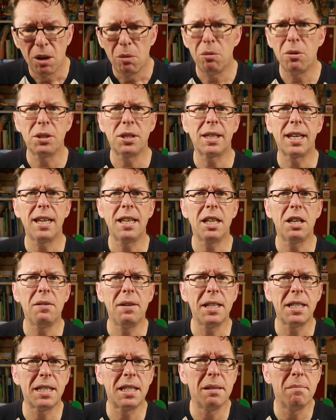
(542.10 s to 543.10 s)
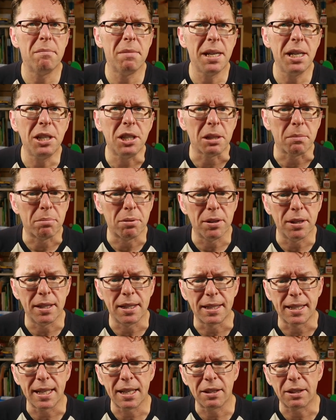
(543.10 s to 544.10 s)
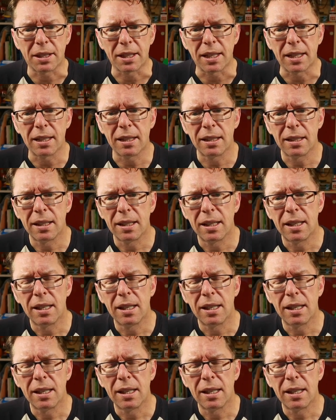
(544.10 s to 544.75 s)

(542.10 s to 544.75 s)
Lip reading: Once again though, it's the media putting this out there.